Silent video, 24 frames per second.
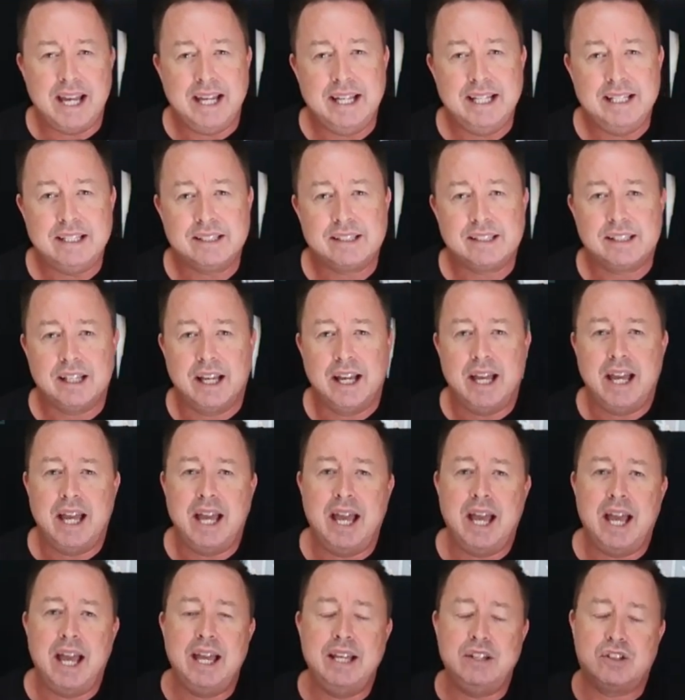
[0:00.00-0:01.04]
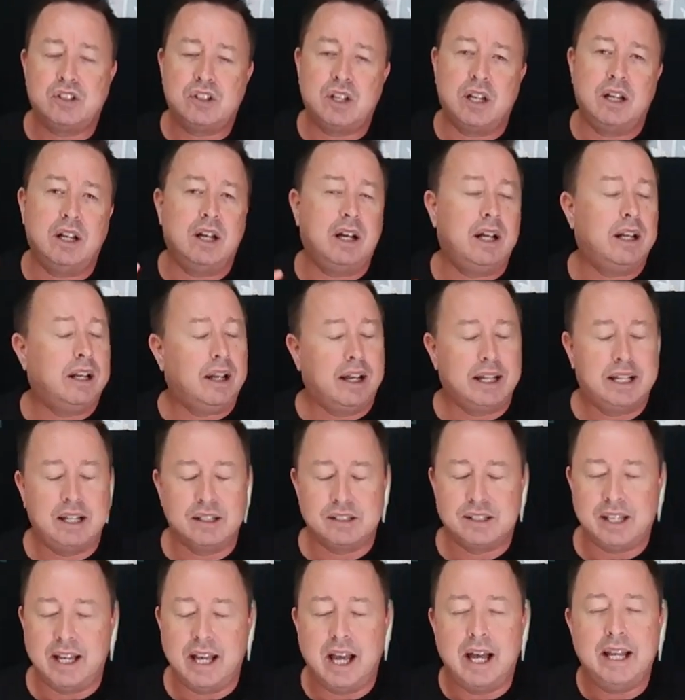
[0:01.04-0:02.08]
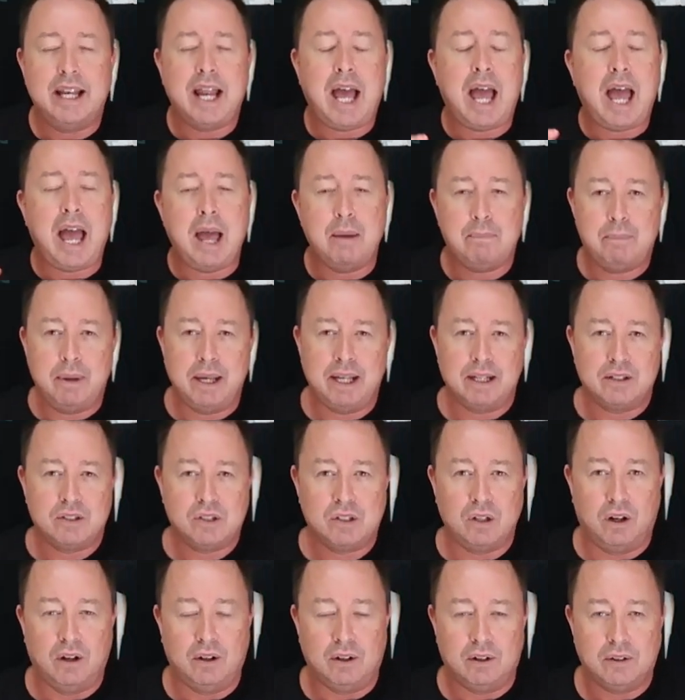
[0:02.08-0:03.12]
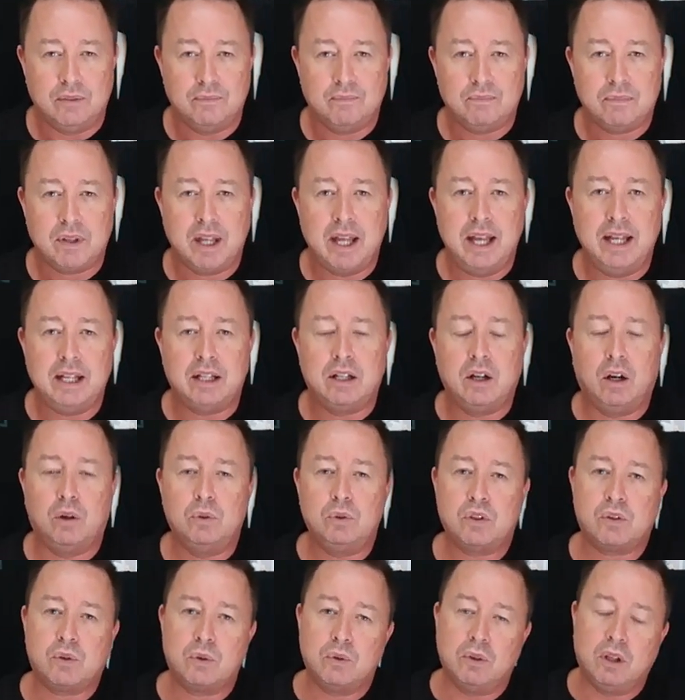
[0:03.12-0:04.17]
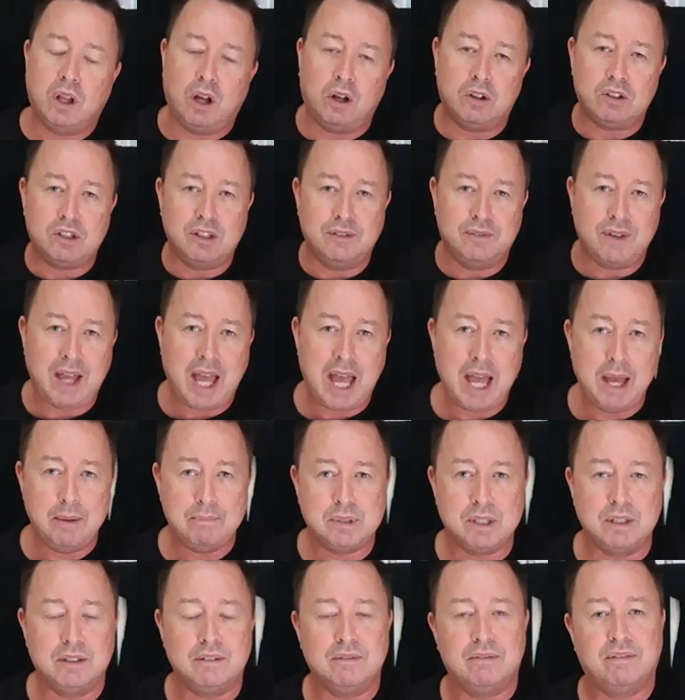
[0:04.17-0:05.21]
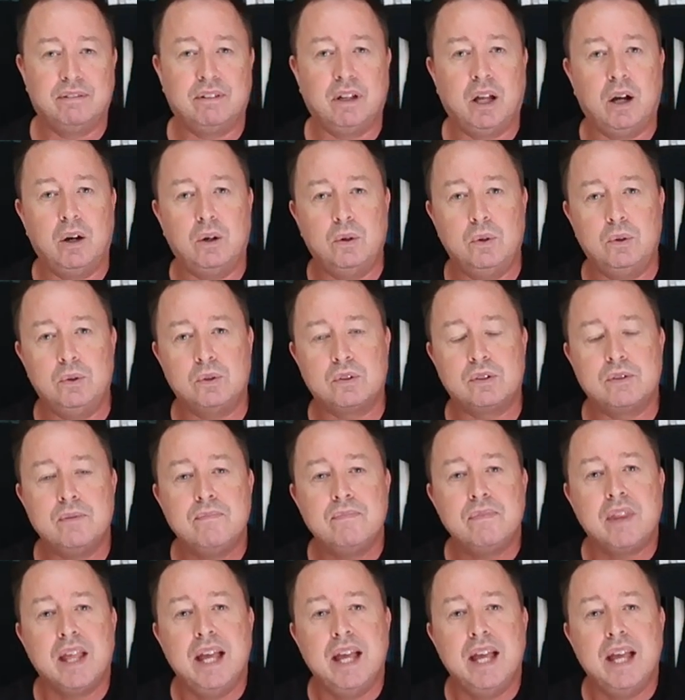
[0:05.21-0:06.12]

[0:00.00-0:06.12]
Days is, like I say, an epic song. It goes through lots of ebbs and flows.